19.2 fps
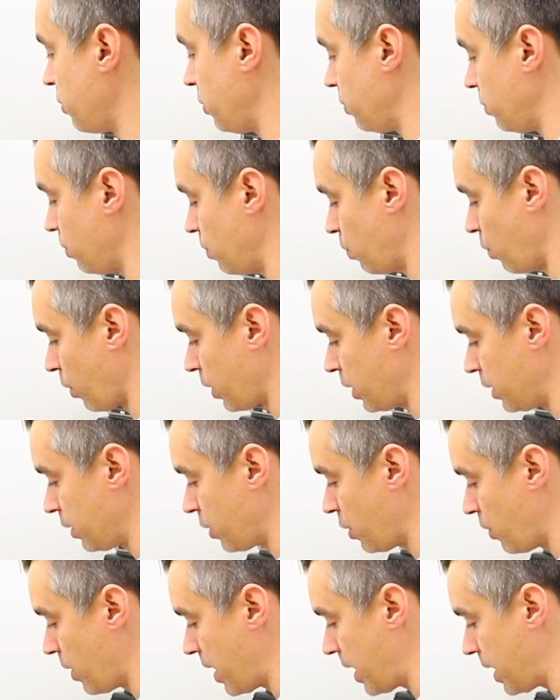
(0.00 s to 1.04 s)
you, we're gonna
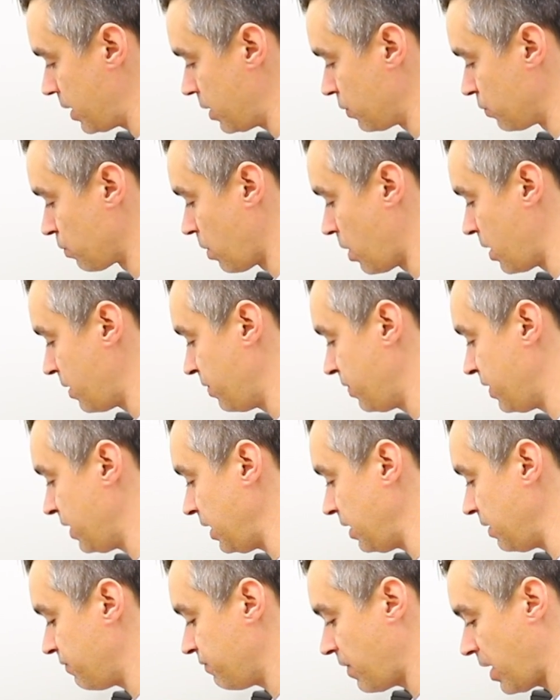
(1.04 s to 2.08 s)
go ahead and run
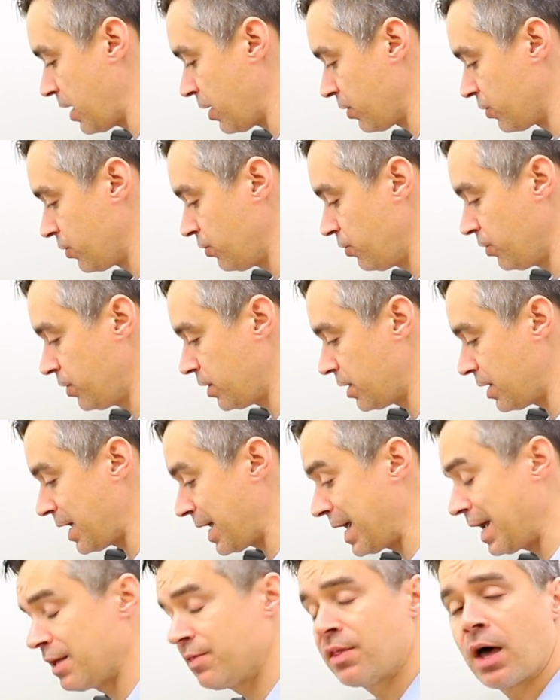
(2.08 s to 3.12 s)
the FireCuda
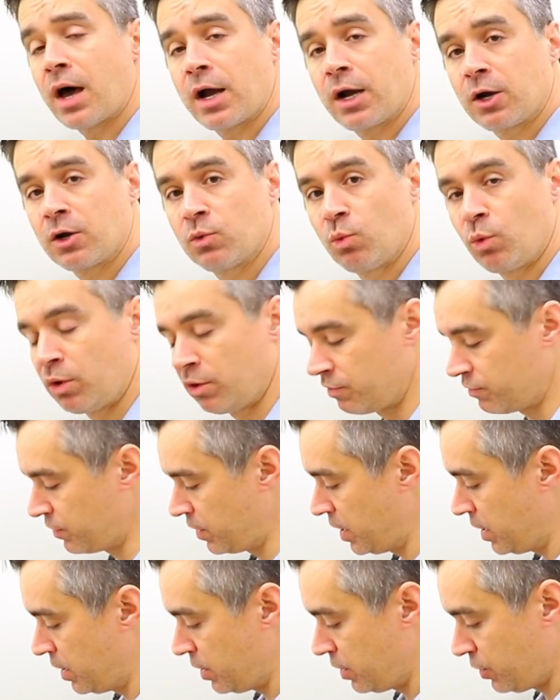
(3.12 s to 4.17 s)
and the Iron Wolf
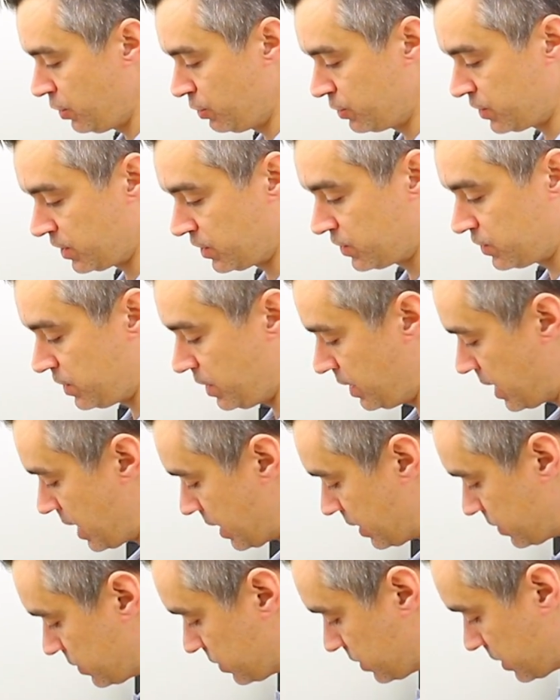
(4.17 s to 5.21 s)
using Seagate's